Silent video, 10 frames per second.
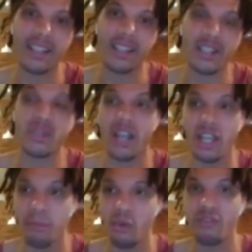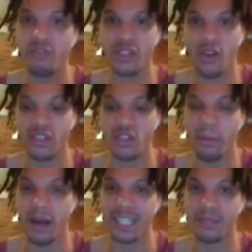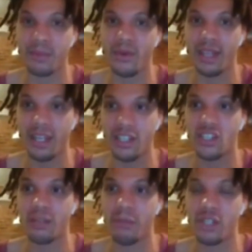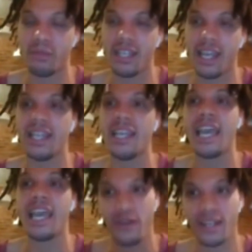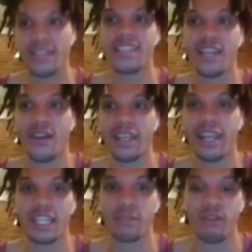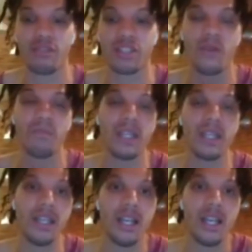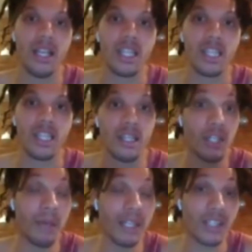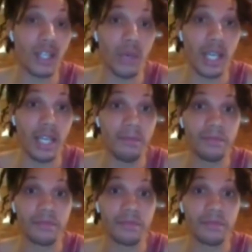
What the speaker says: there's another move that's also possible in addition to bishop d8, and you're gonna see it on the next move. So the bishop hits the queen.